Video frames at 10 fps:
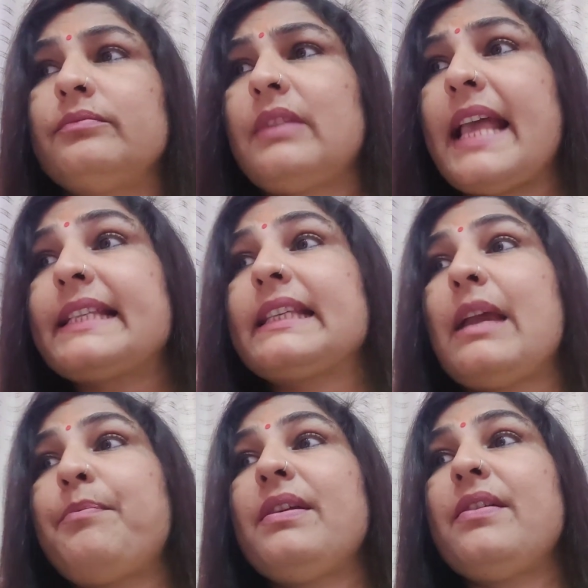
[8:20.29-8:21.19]

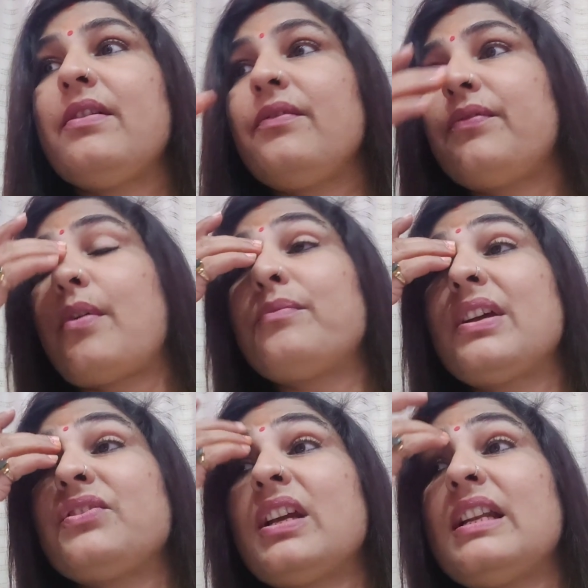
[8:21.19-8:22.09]
escaping from the
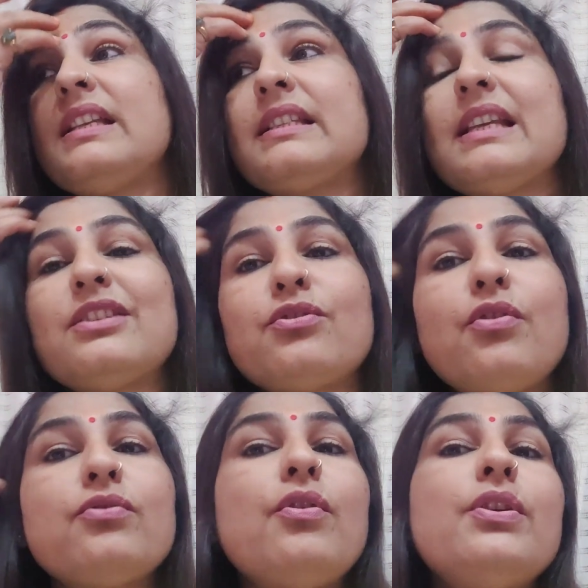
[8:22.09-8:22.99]
challenge is not
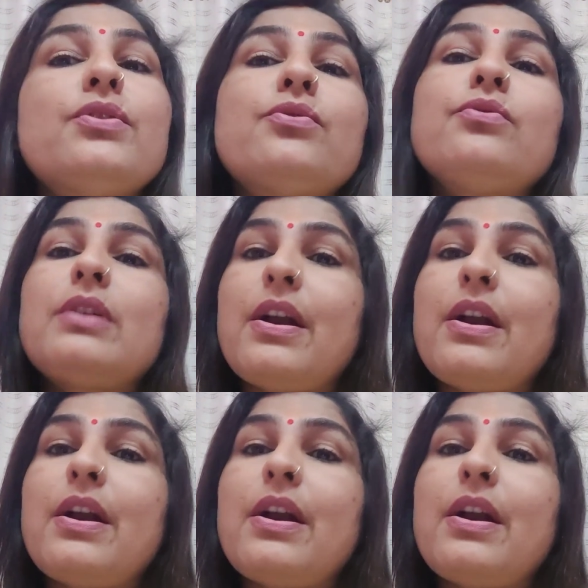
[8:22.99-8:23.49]
going to